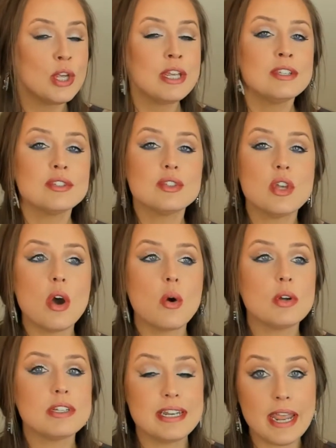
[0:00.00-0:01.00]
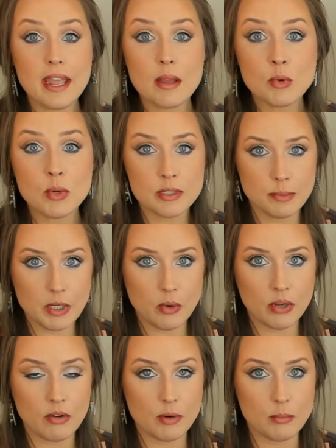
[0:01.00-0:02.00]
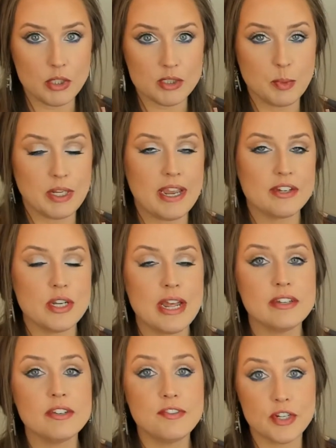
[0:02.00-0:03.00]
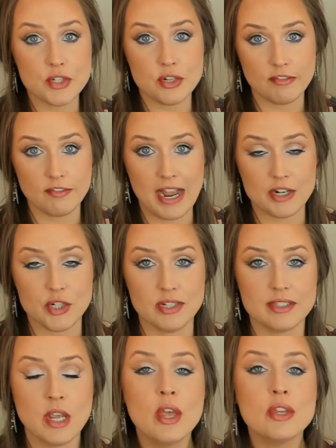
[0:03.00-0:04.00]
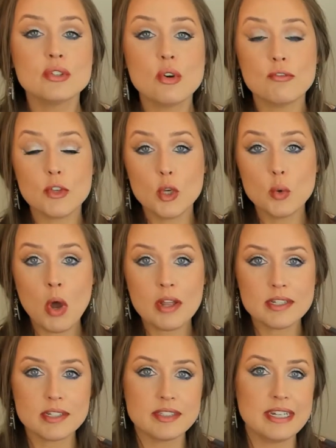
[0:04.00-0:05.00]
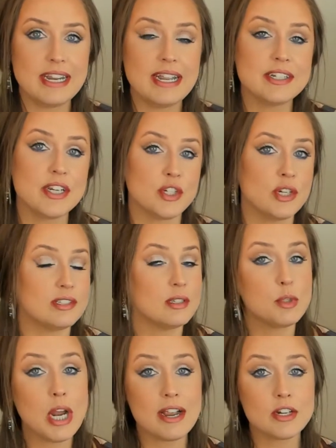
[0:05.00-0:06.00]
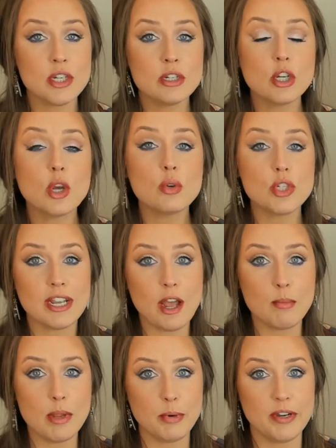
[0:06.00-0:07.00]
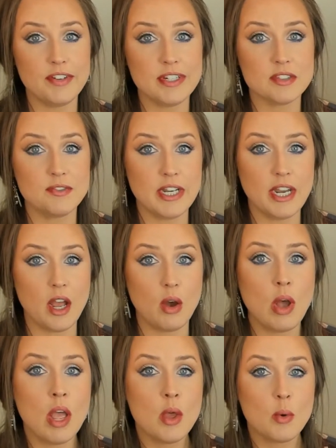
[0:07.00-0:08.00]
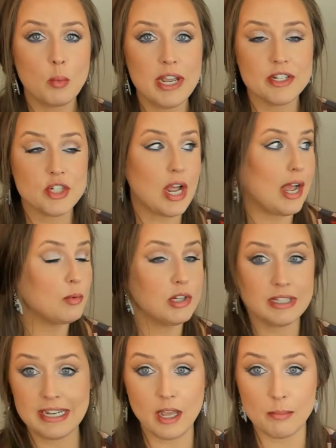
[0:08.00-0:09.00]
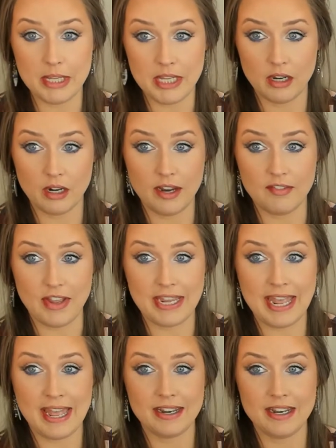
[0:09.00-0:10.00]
So today I'm going to be going over multiplication and division of fractions. So if you want to see addition and subtraction, go check out my previous video, which I will link up here if I can.